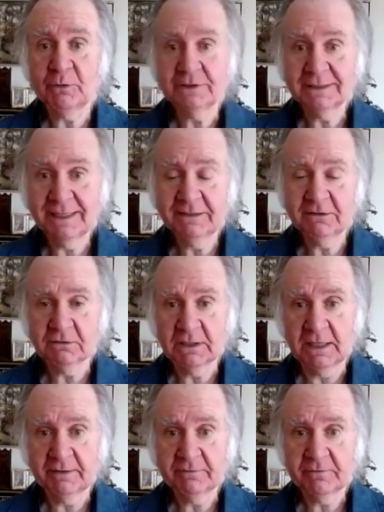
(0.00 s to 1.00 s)
in later
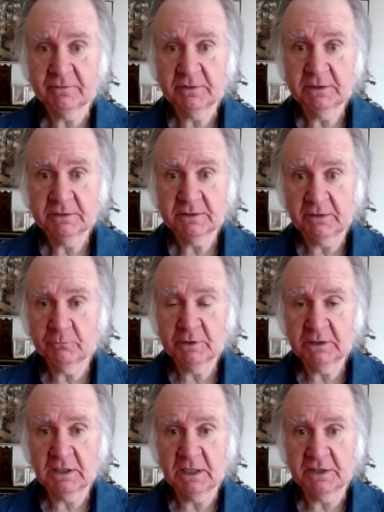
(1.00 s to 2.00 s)
life, they
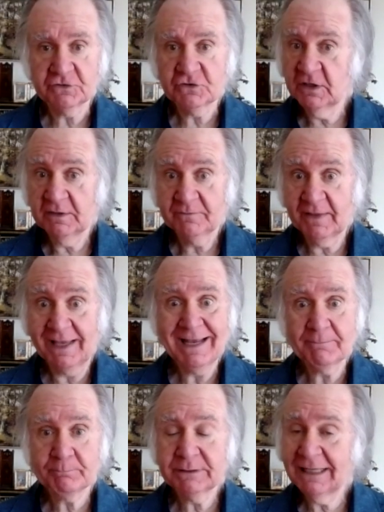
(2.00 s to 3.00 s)
realized they
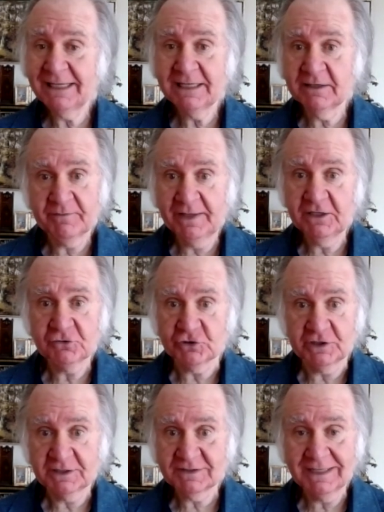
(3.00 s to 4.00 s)
had plenty of energy.
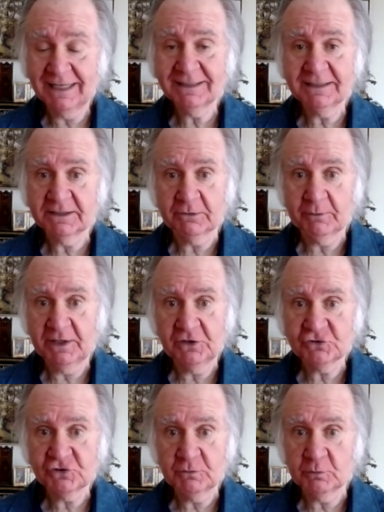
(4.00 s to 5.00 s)
It's not that their
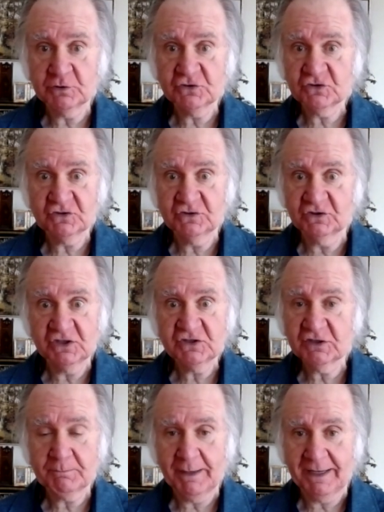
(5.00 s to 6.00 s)
energy was
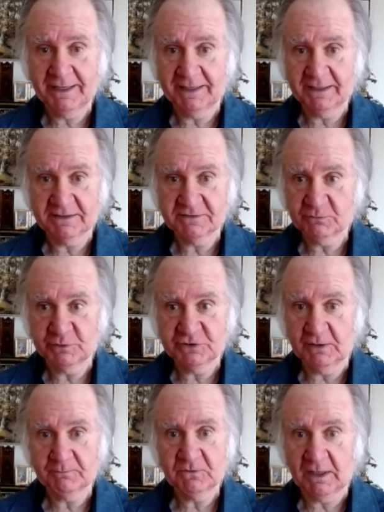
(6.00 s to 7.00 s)
dissipating, as we
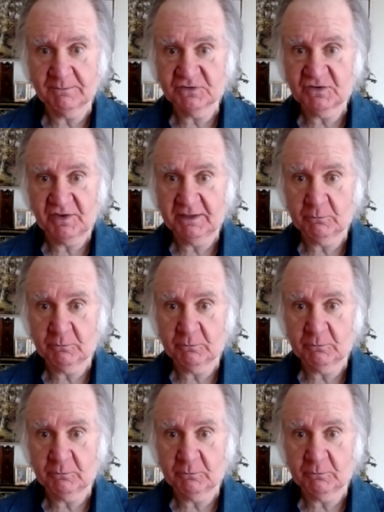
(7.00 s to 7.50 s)
sometimes think